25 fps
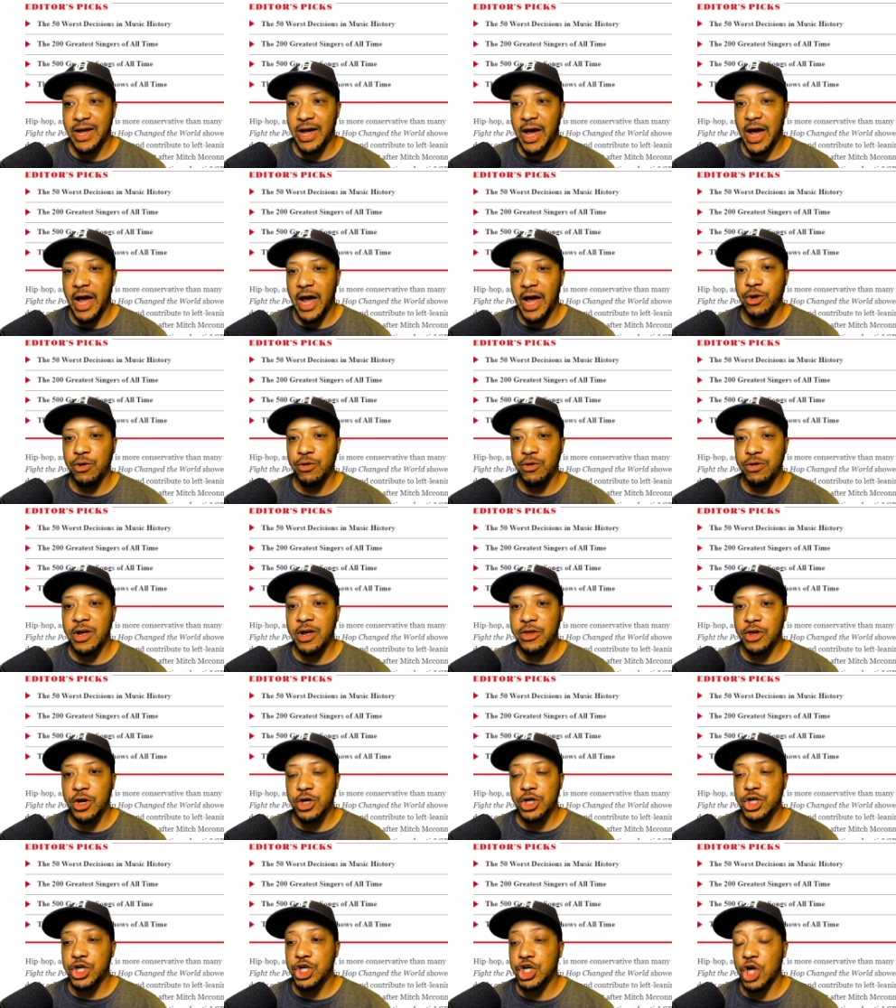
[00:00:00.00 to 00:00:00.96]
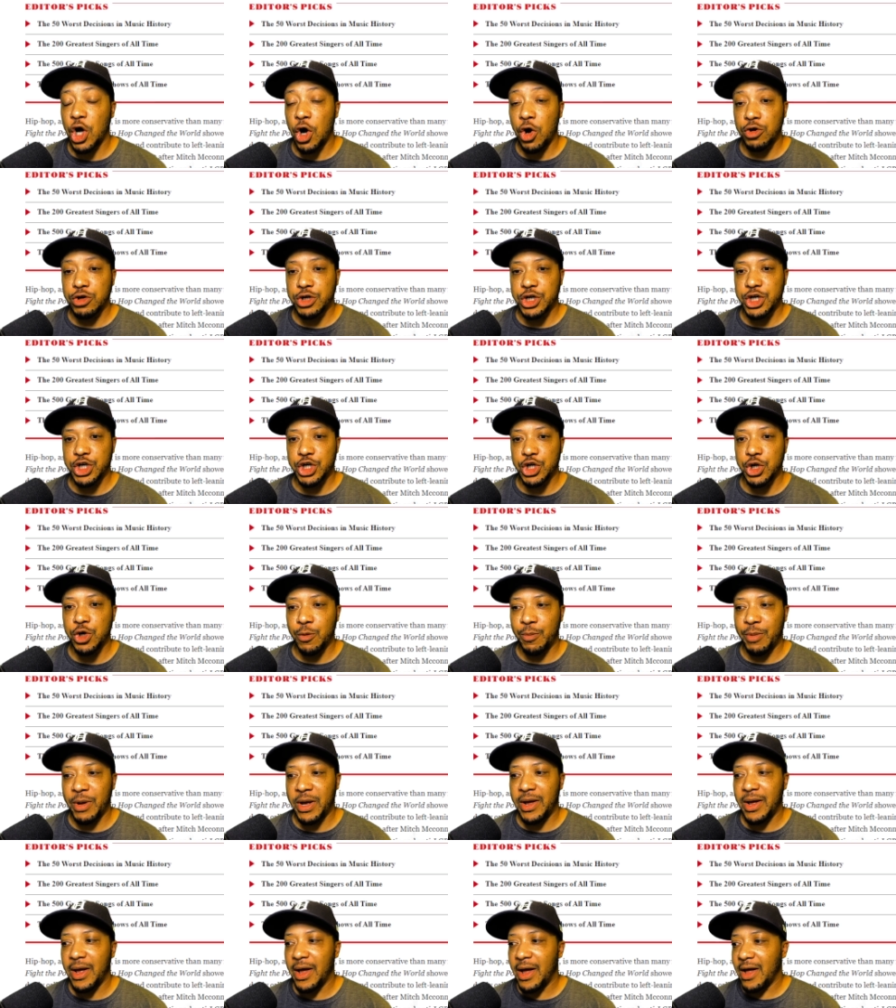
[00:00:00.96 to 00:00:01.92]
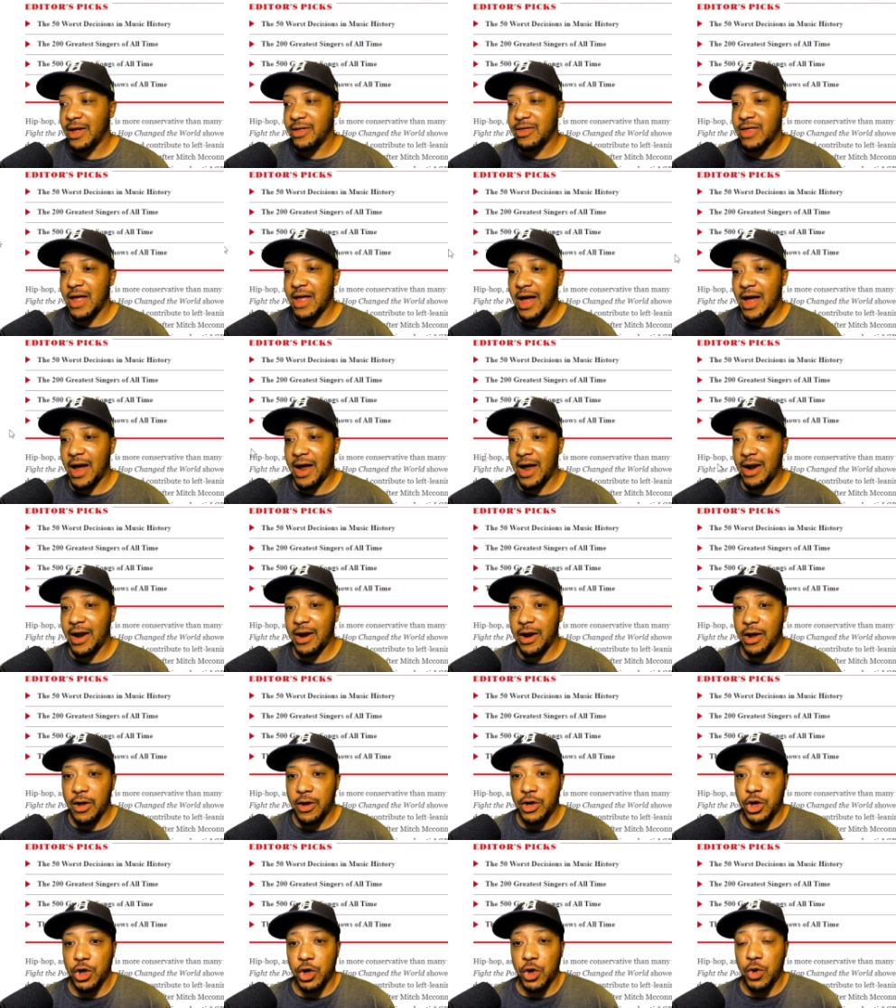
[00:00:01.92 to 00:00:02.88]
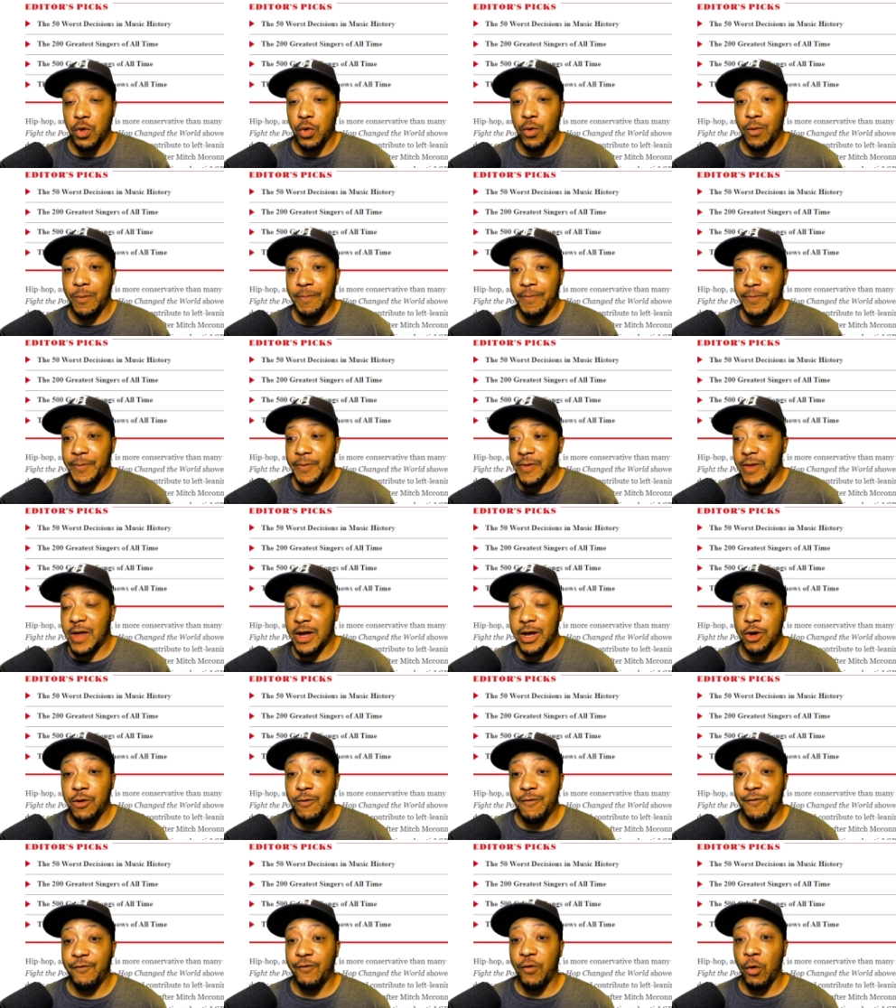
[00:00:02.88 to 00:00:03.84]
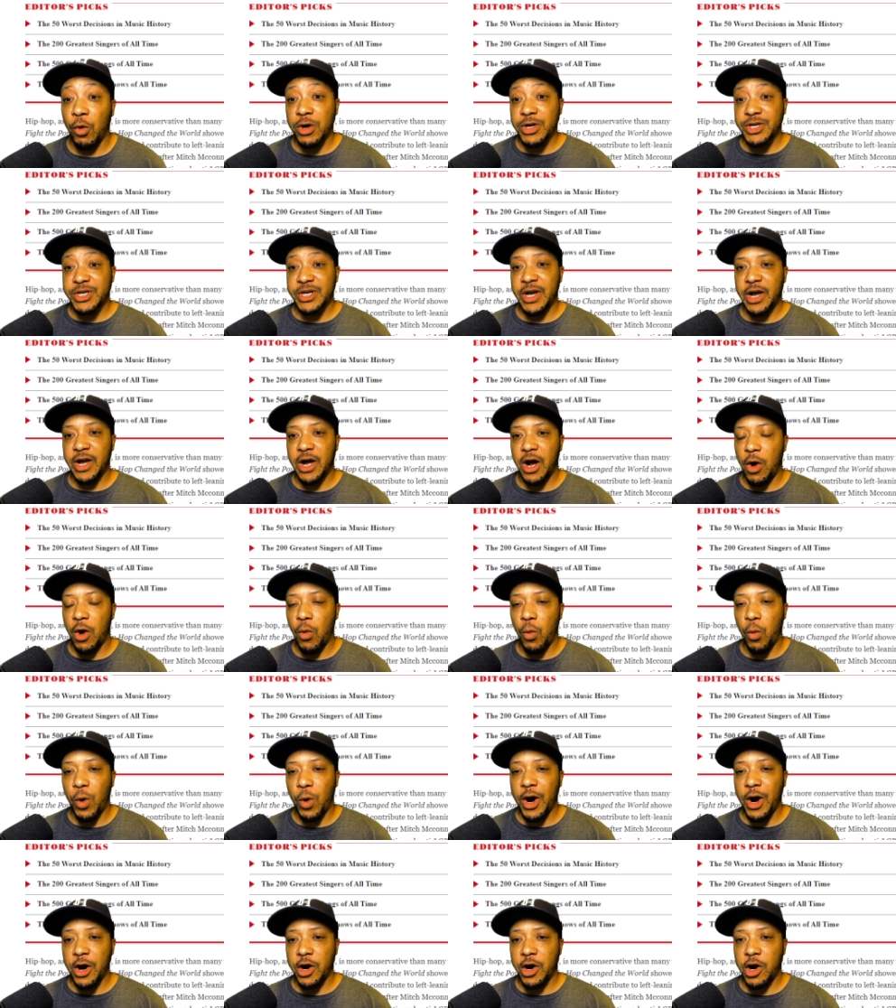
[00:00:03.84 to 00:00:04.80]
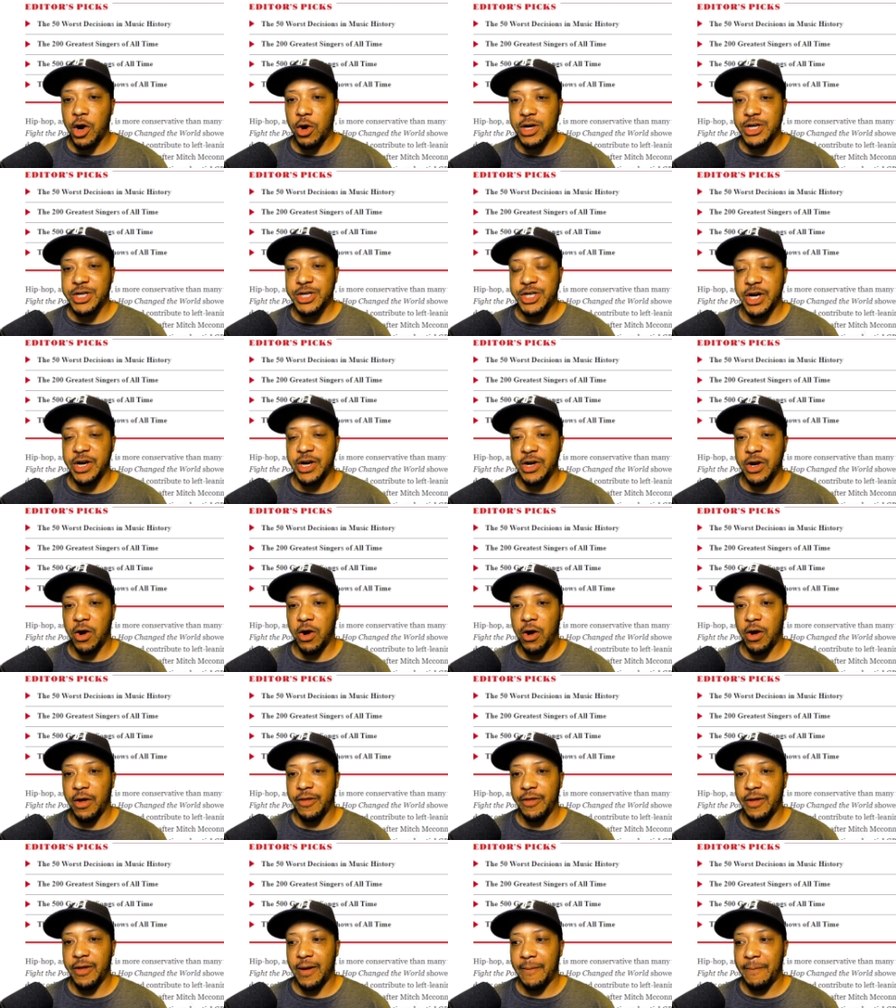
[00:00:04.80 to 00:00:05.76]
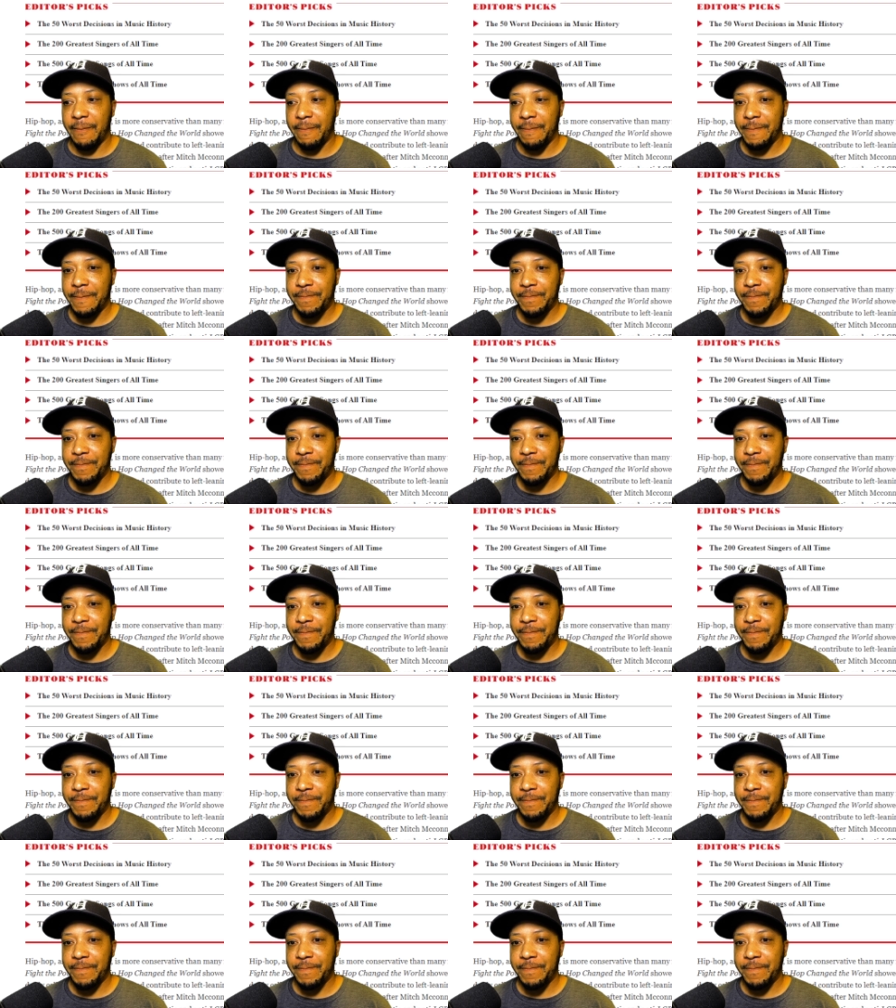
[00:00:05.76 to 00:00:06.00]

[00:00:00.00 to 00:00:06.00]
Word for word: And you think they're so stupid that you that you forcing a weirdo agenda on them